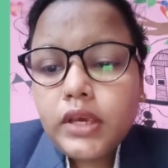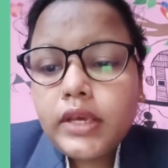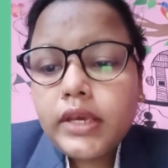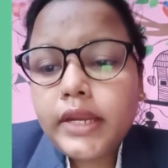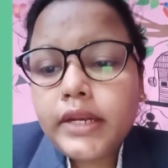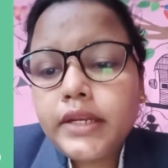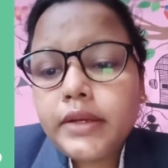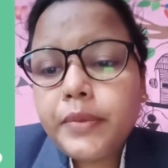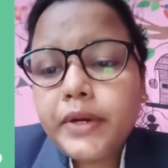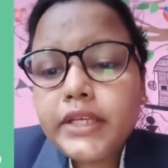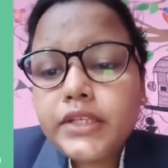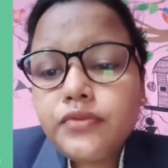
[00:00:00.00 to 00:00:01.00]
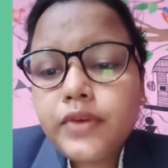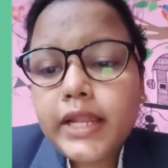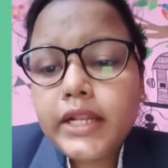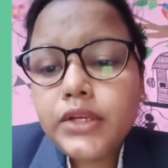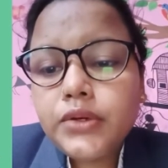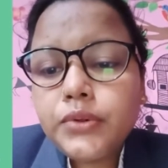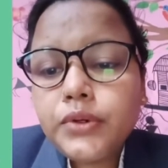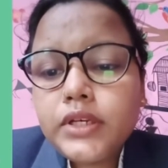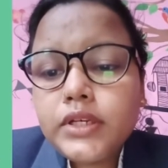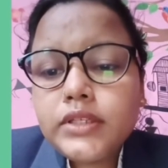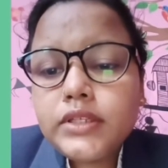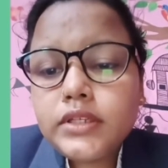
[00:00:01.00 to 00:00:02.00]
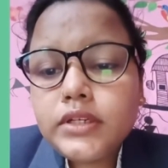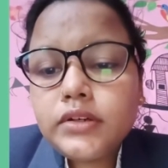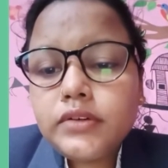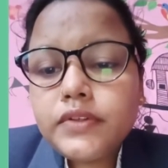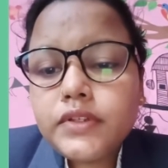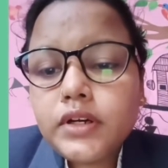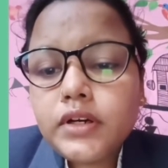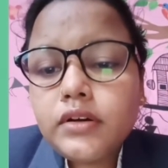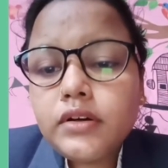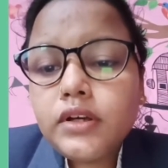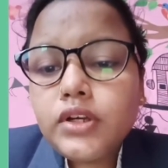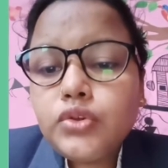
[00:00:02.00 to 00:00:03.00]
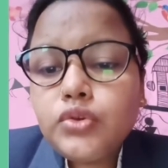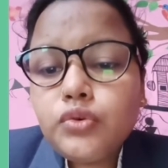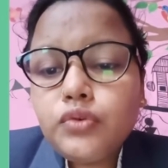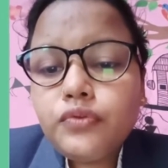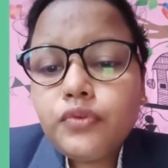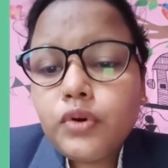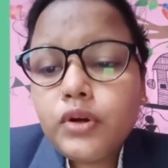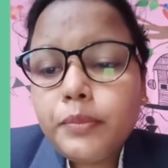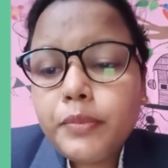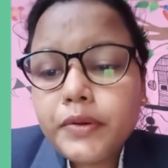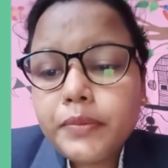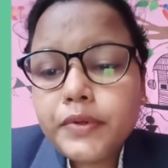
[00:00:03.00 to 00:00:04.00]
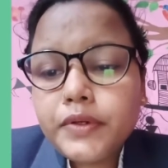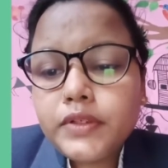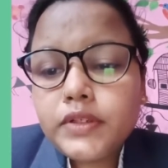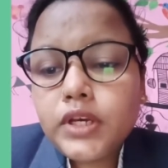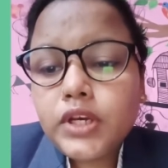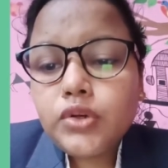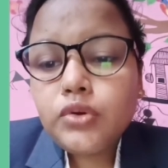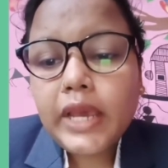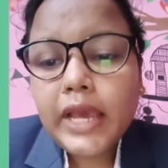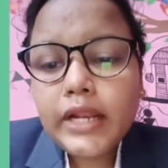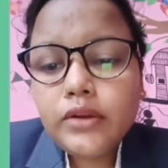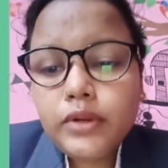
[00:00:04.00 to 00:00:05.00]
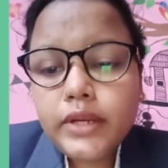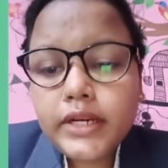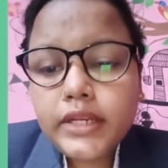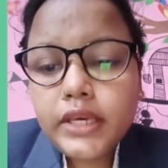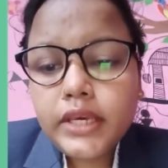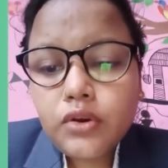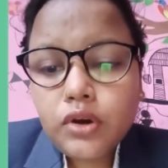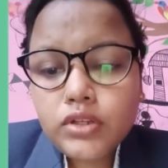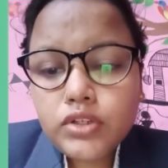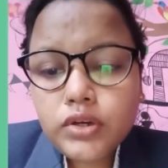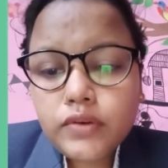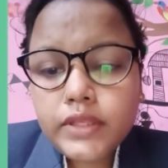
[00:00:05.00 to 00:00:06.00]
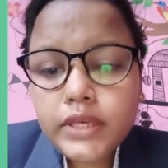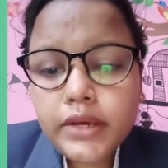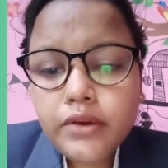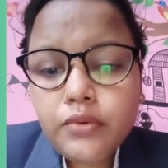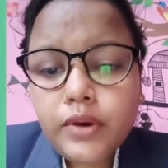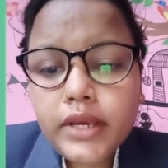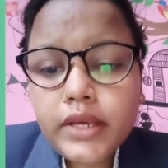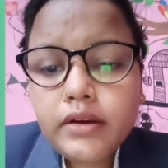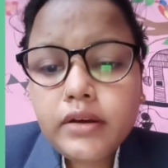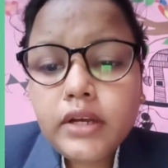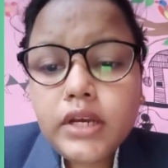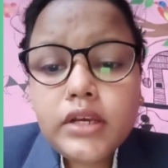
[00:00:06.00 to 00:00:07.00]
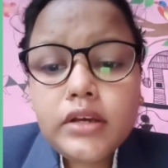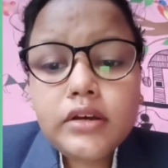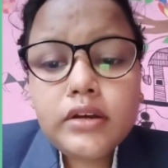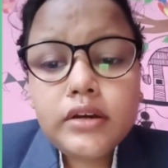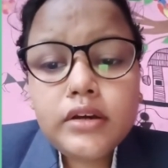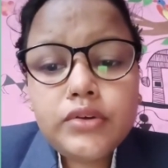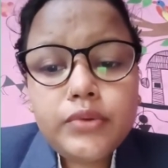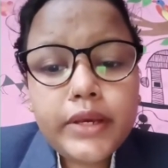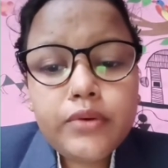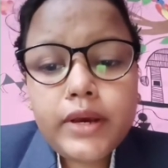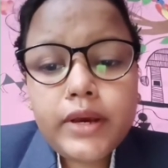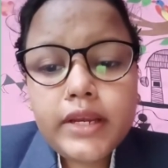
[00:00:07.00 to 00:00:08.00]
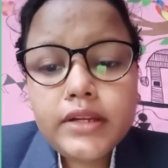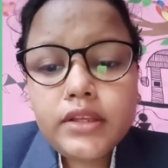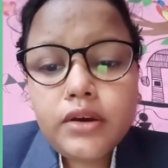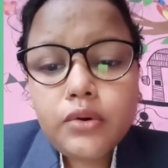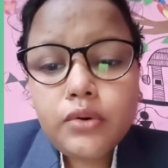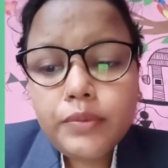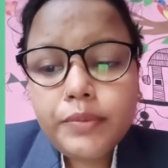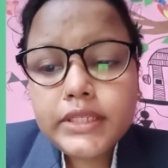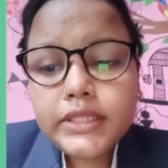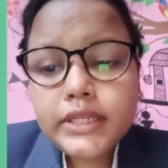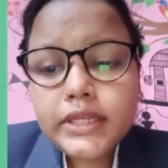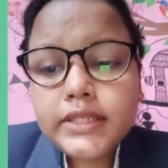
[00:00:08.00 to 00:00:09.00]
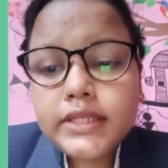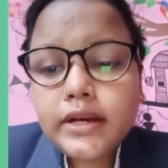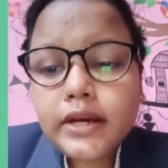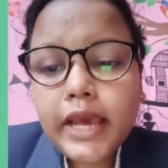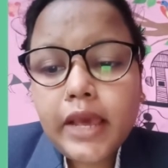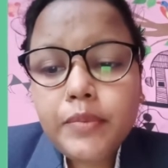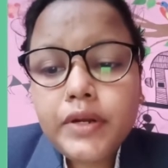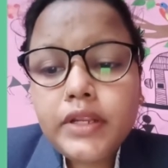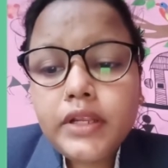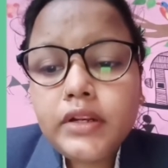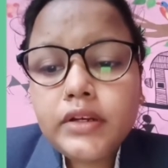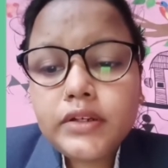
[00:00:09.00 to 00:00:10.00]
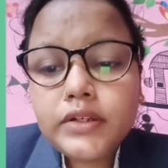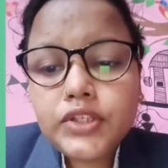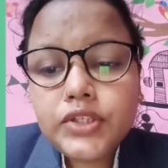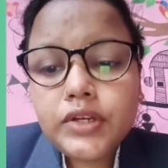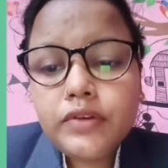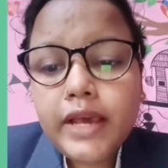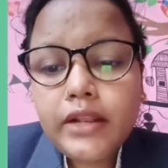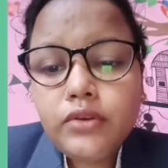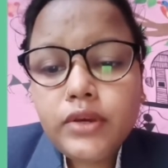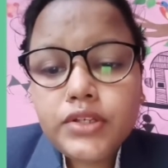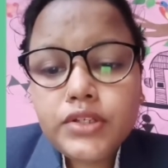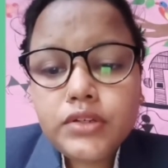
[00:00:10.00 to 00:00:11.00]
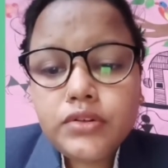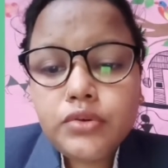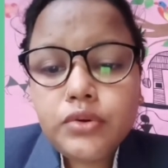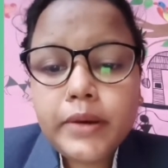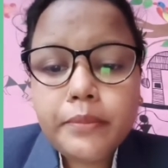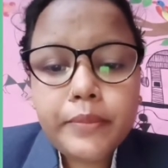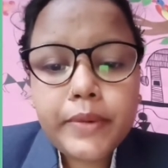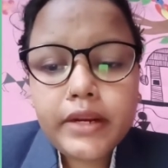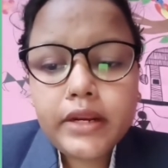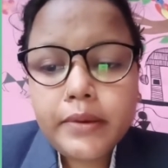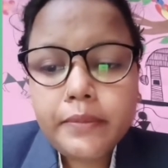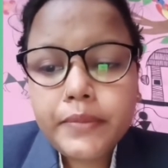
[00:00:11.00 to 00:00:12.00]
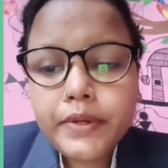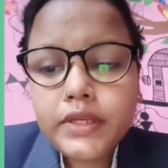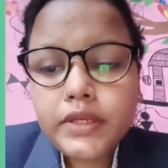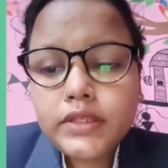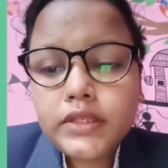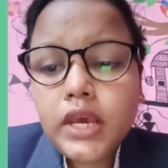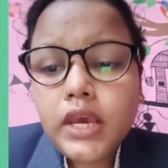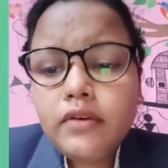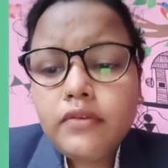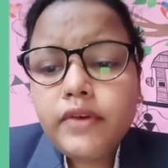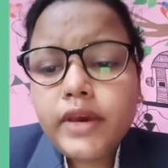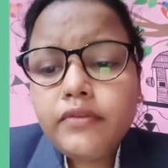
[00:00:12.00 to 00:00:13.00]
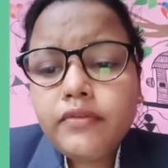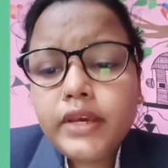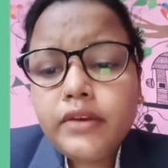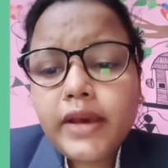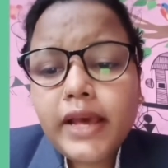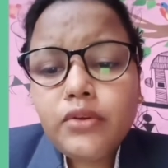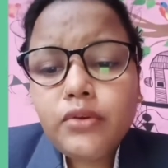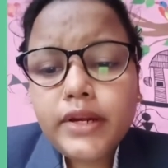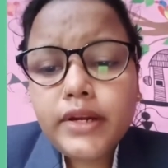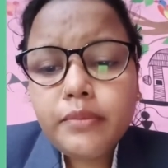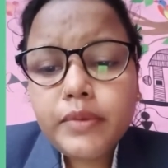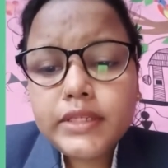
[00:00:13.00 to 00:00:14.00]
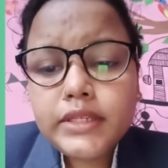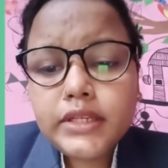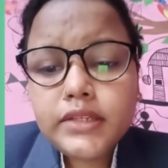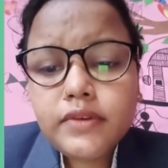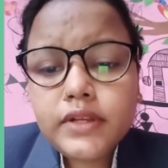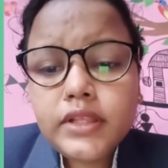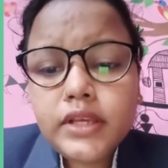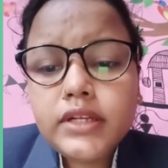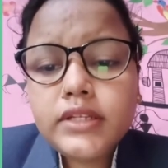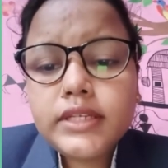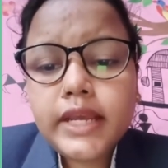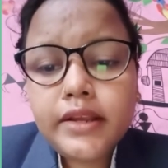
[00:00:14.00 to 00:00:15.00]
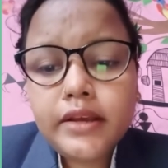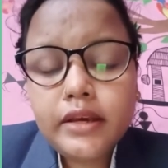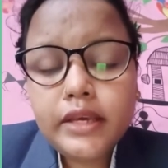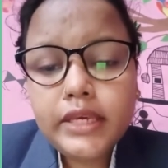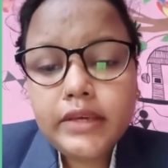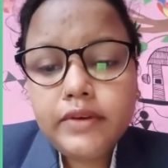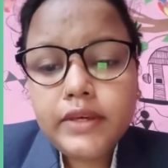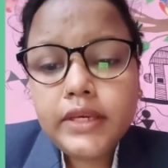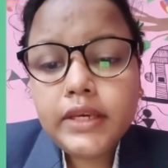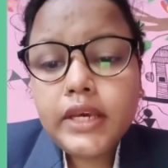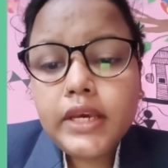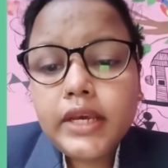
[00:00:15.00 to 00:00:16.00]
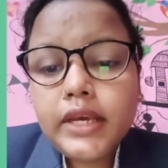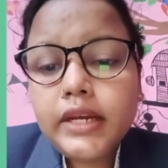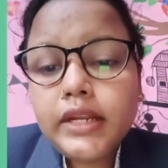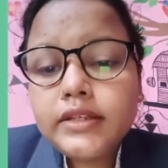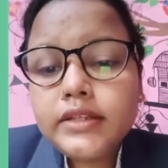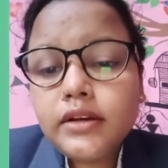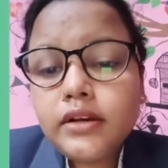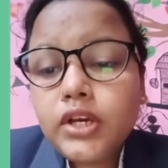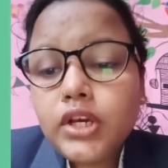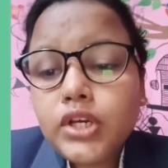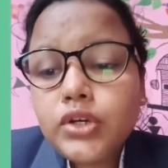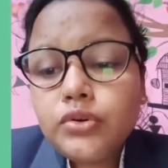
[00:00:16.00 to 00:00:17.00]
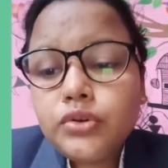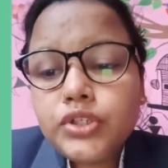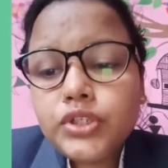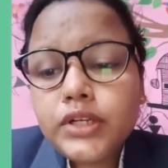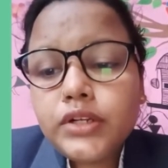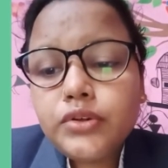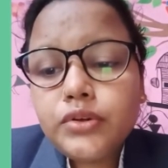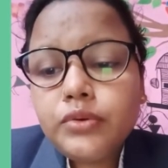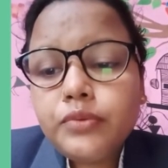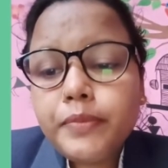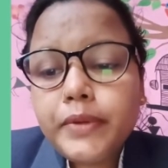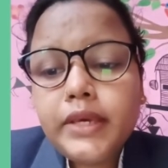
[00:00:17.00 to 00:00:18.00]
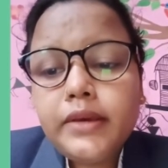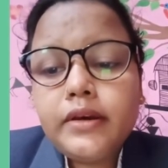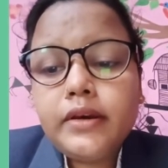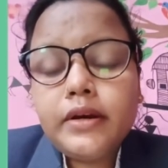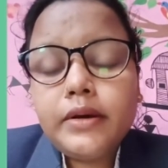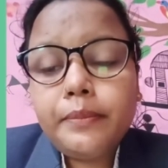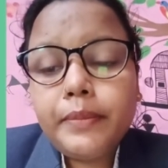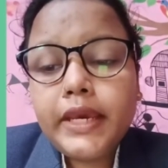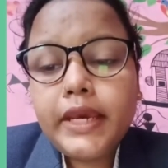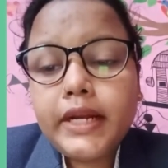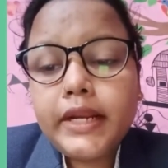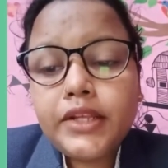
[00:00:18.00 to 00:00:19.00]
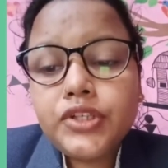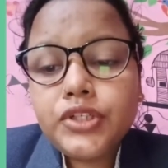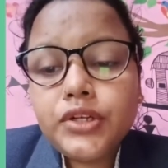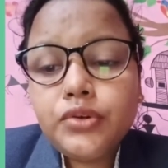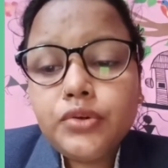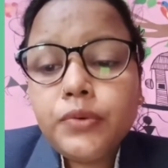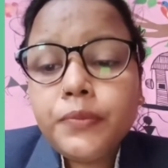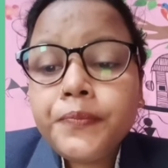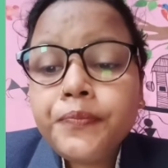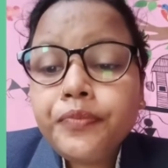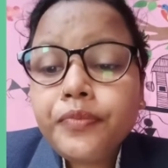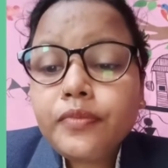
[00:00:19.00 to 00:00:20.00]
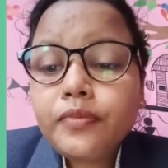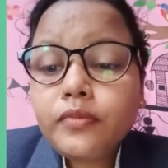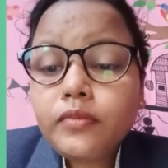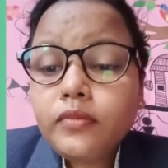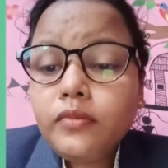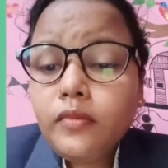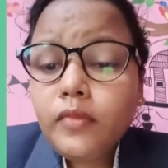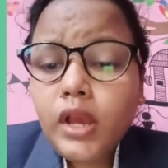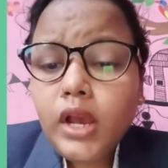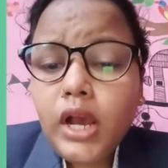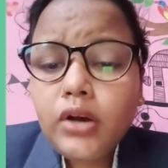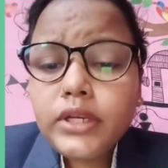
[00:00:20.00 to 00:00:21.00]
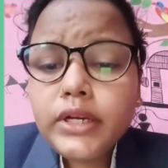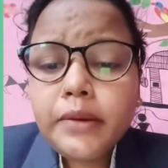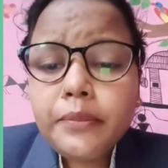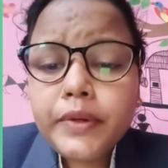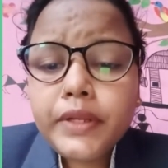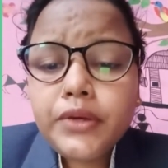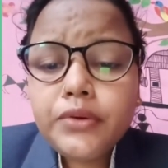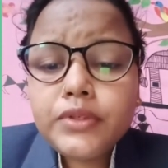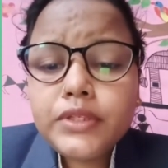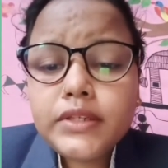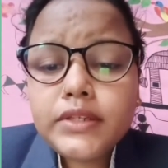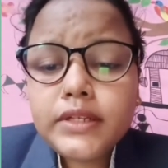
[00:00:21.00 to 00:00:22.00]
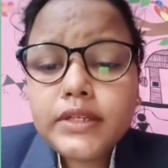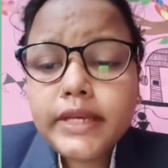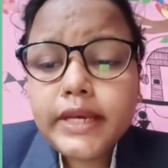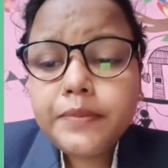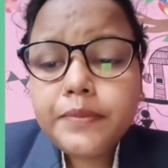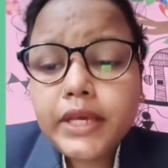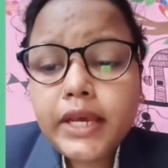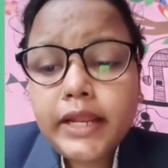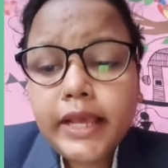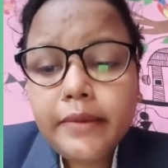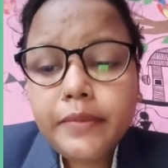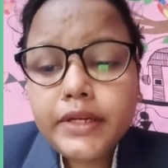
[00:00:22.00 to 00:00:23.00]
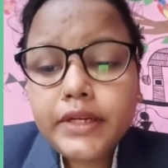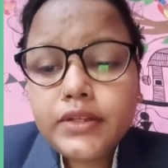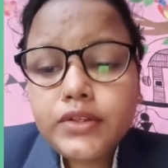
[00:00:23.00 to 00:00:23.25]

Enterprise value serves a twofold purpose: to calculate the cost of the to acquire the whole business, a capital nurture valuation to compare companies. When we evaluate a business with its EV, it is crucial to pay attention to how the company uses its debt and liabilities.